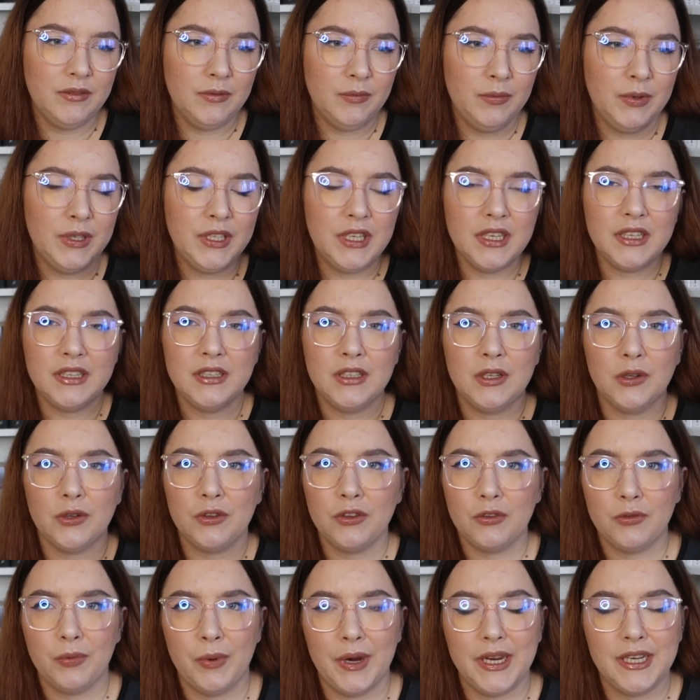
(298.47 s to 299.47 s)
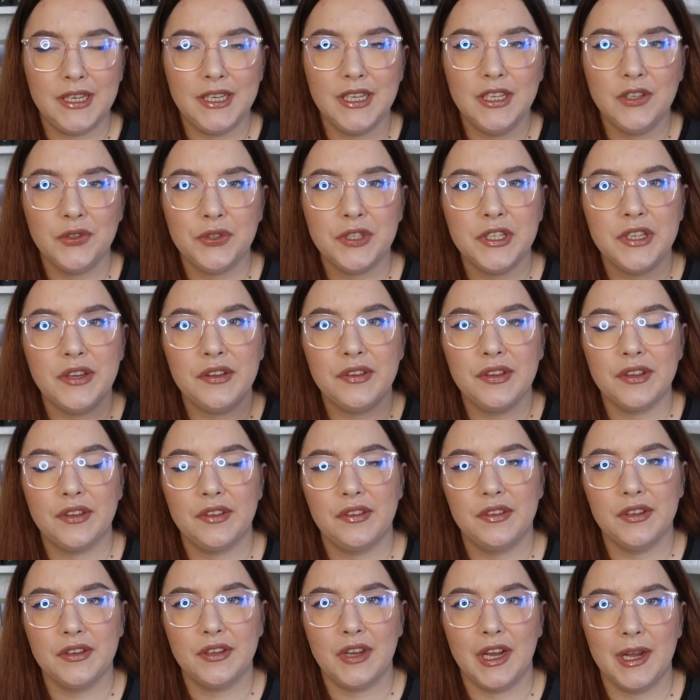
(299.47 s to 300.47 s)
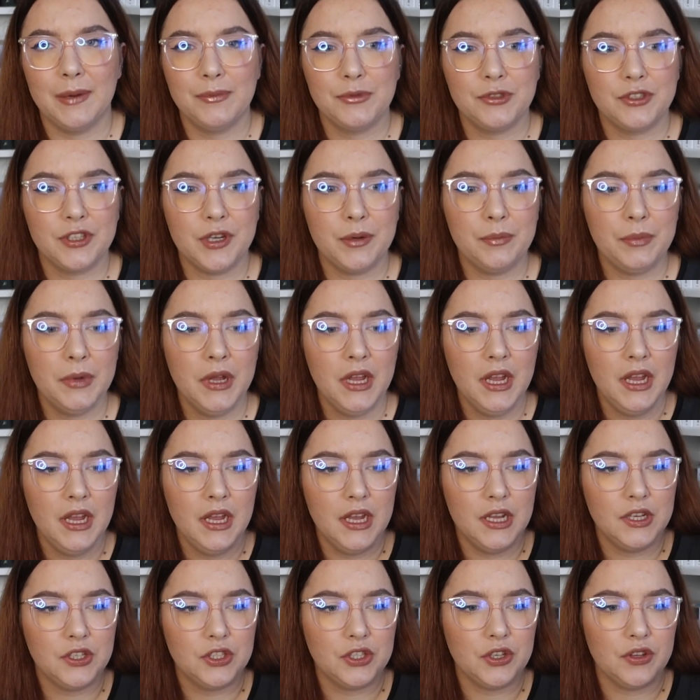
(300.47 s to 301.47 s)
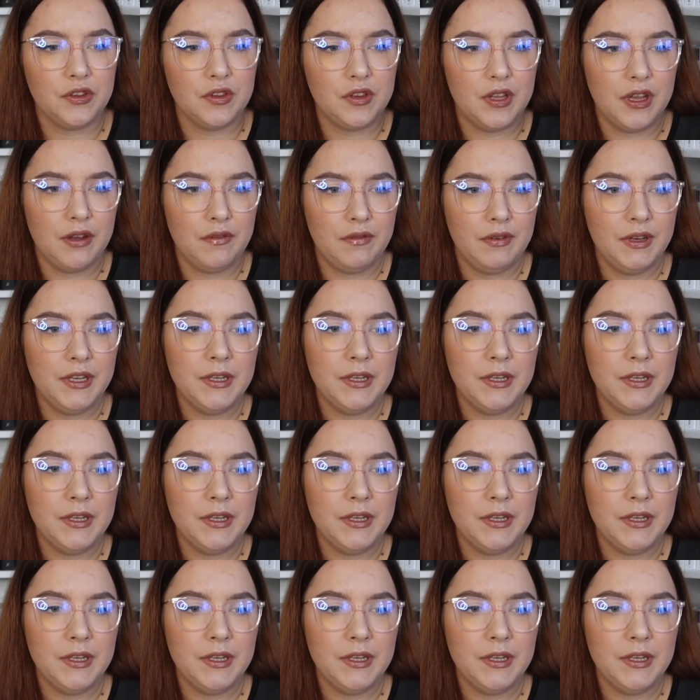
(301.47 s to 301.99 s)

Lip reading: we didn't go straight into the 6-year time jump and just have